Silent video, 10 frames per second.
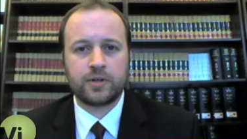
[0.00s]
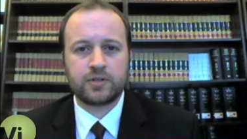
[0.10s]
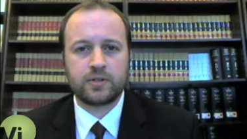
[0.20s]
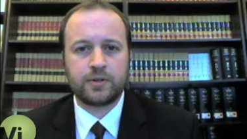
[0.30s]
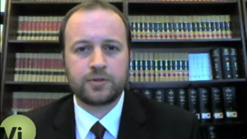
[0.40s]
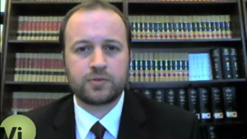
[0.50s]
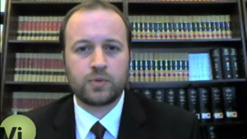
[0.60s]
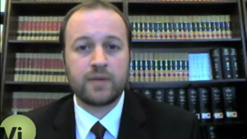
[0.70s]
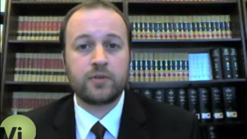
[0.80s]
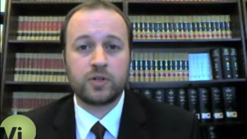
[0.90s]
there's, yeah. there's
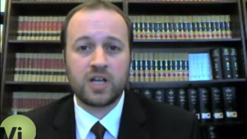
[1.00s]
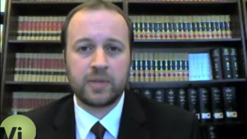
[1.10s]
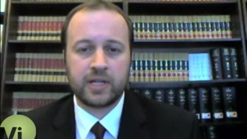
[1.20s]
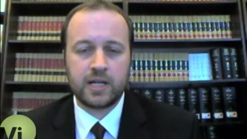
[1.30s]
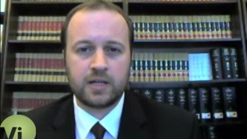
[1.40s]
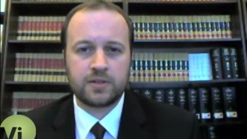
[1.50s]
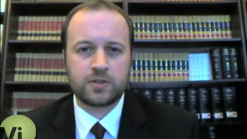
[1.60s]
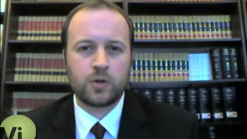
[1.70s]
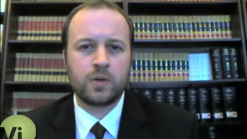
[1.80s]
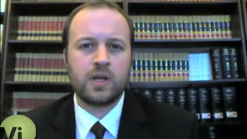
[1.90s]
revenue coming in. And
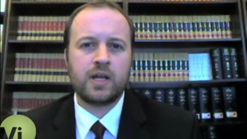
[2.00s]
so,